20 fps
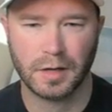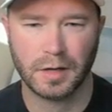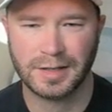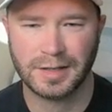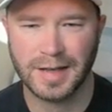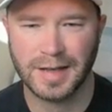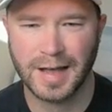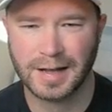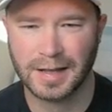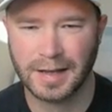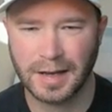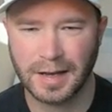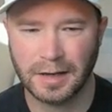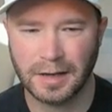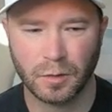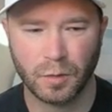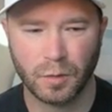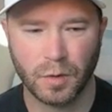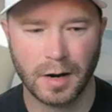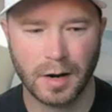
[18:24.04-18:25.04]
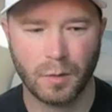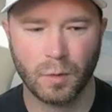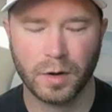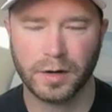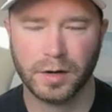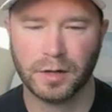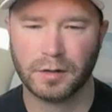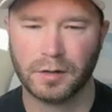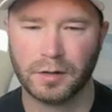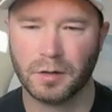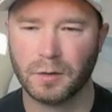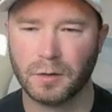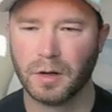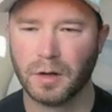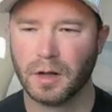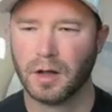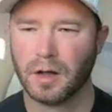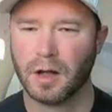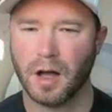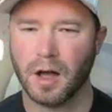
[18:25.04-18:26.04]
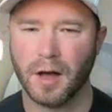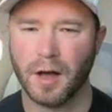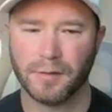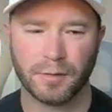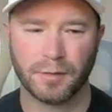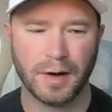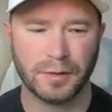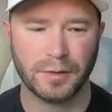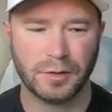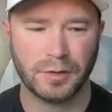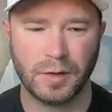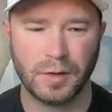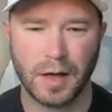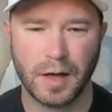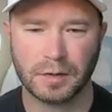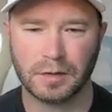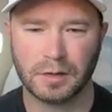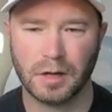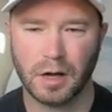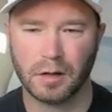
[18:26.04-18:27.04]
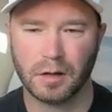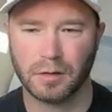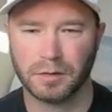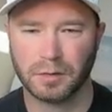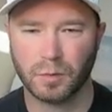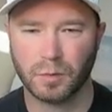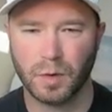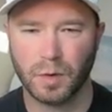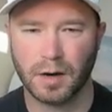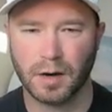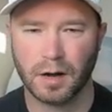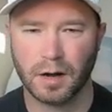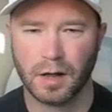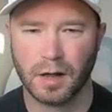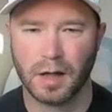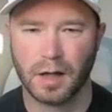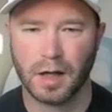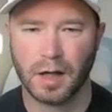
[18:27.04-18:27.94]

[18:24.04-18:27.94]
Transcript: Exactly getting to where I want to do of around $2,000, where